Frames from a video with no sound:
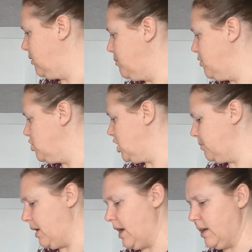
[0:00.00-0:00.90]
the project
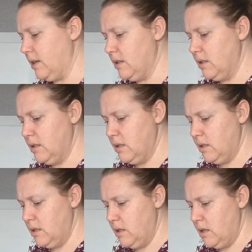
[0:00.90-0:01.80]
bag,
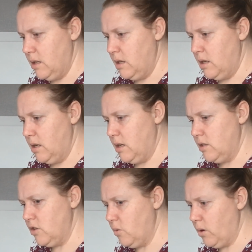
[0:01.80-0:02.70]

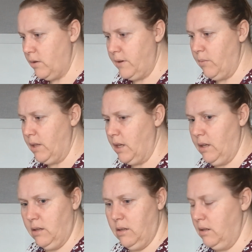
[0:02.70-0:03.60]
I don't know what I've done with it.
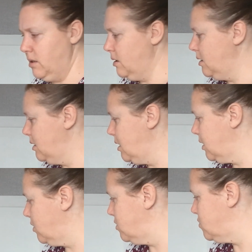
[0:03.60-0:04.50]
I could have